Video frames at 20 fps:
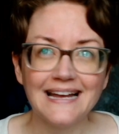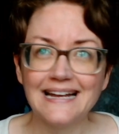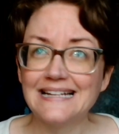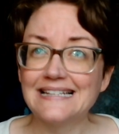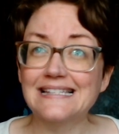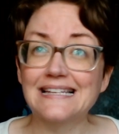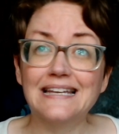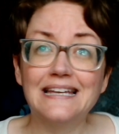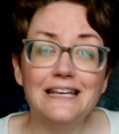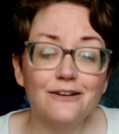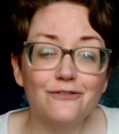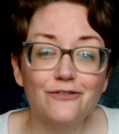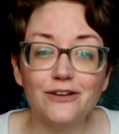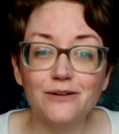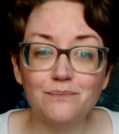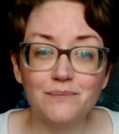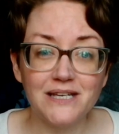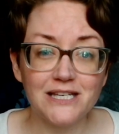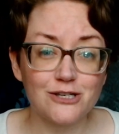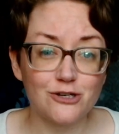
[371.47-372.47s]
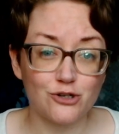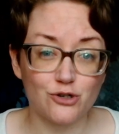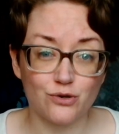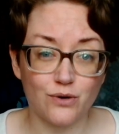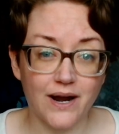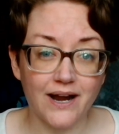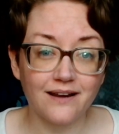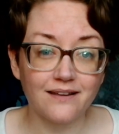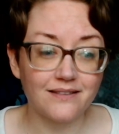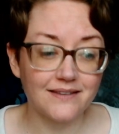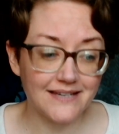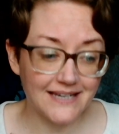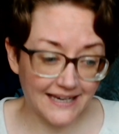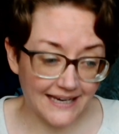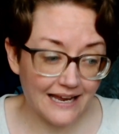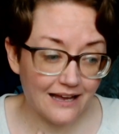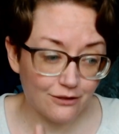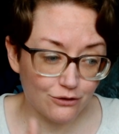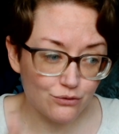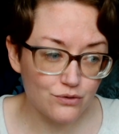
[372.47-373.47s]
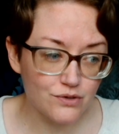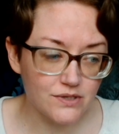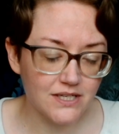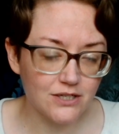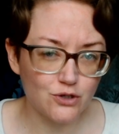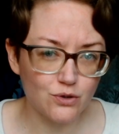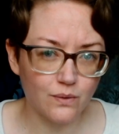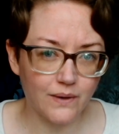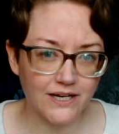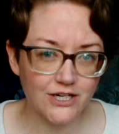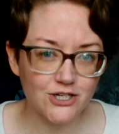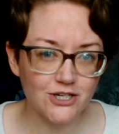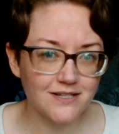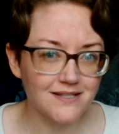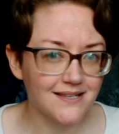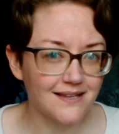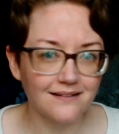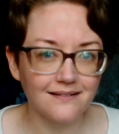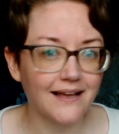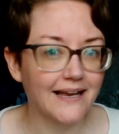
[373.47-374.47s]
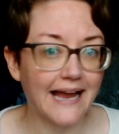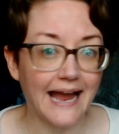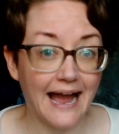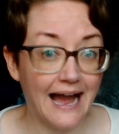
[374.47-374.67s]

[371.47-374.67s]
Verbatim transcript: it's giving me strength to get through situations that like I